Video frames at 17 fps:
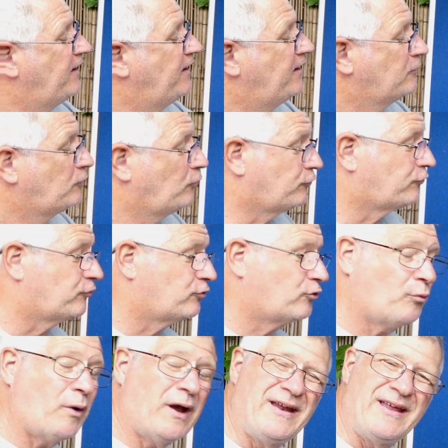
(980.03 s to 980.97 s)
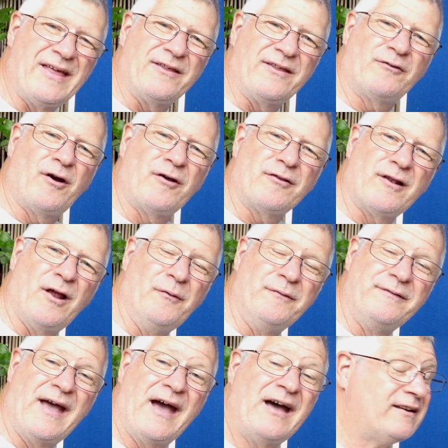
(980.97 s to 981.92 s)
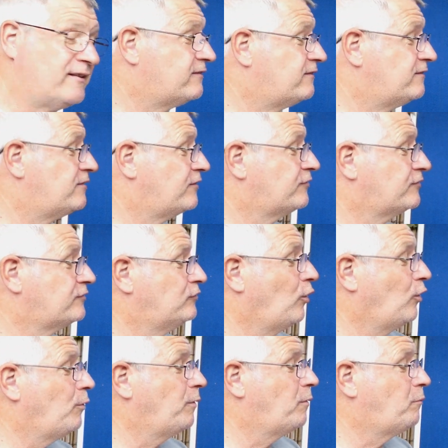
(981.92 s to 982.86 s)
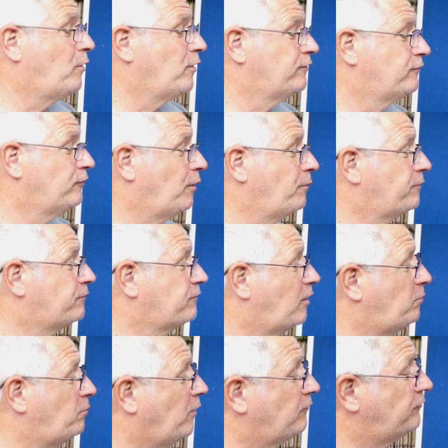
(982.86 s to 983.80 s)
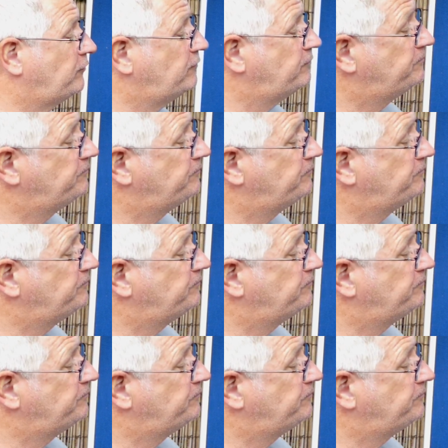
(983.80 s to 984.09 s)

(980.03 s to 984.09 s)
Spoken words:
Of course, the way to get the growth lower down is to just lop the top off.